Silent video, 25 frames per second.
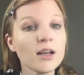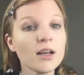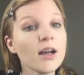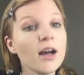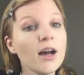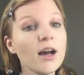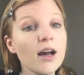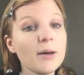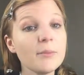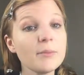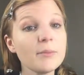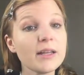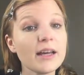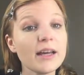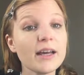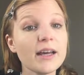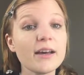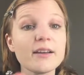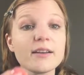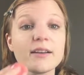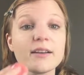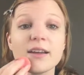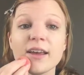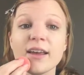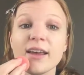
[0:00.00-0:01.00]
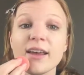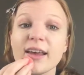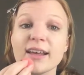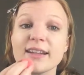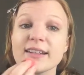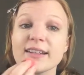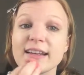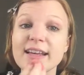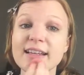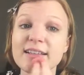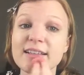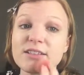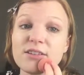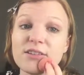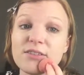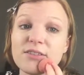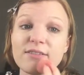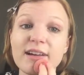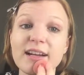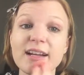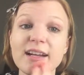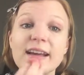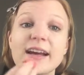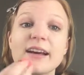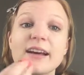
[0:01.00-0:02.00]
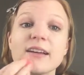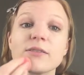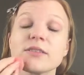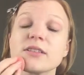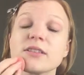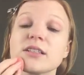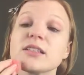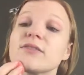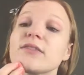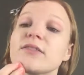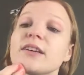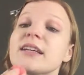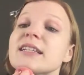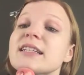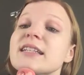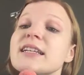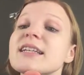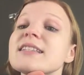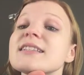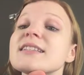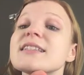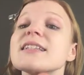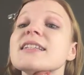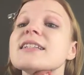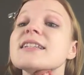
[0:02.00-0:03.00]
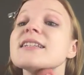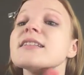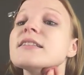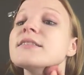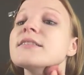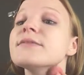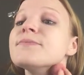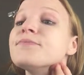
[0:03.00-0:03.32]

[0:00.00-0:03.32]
calm down and takes all the red out, which is fantastic.